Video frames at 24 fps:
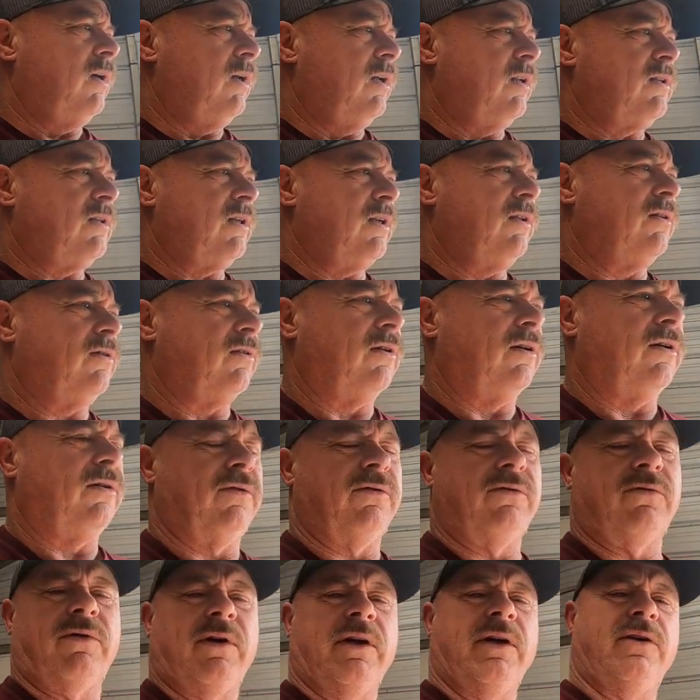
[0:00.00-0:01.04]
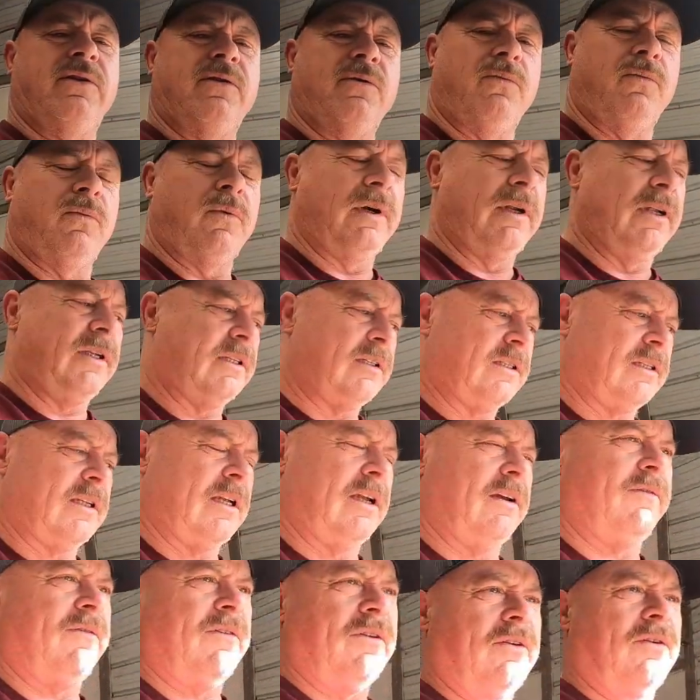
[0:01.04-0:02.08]
it's either a
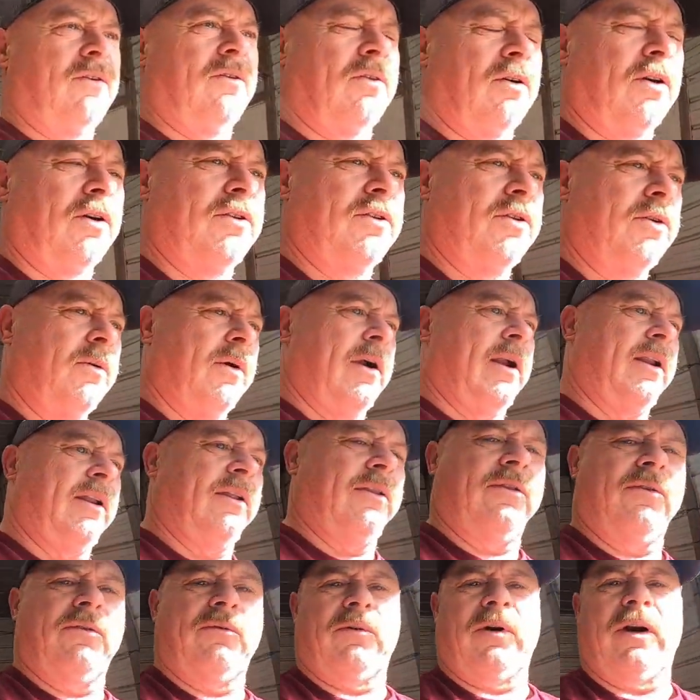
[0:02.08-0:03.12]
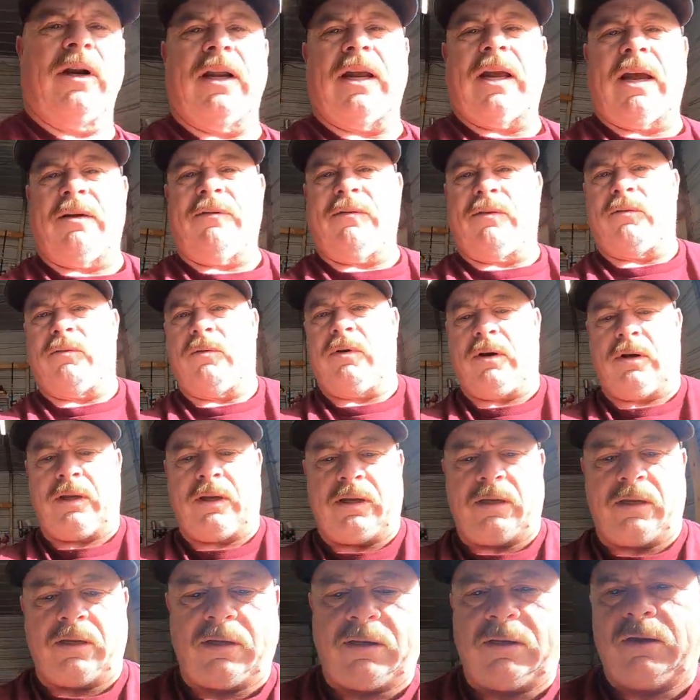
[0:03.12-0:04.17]
327 or a 283. I haven't
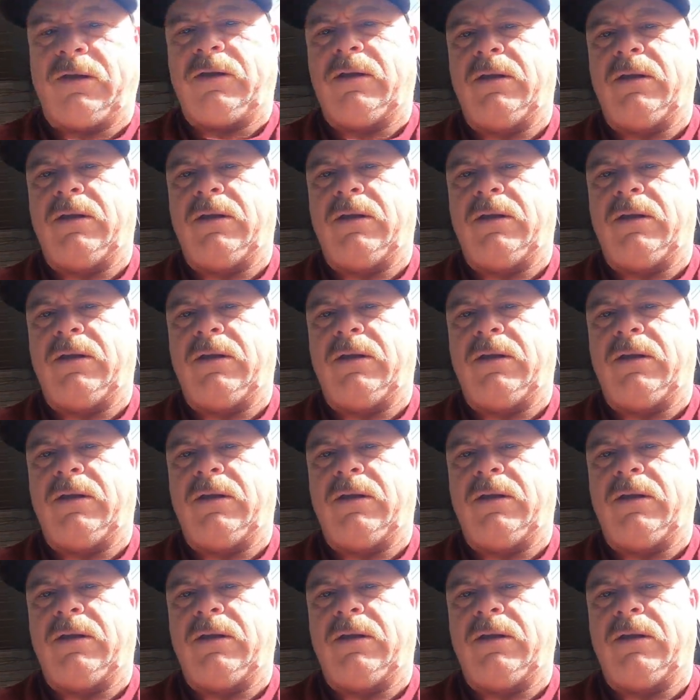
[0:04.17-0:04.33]
really